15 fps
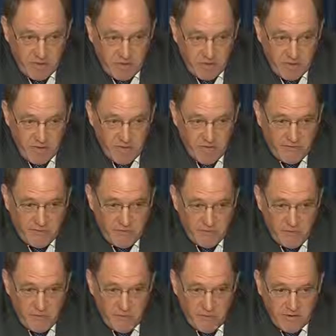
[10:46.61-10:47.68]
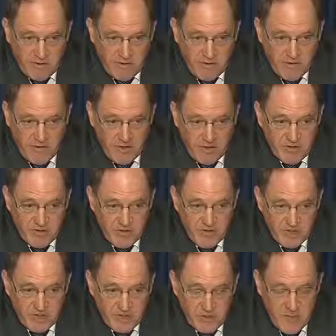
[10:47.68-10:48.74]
occur in full over a 5-year horizon,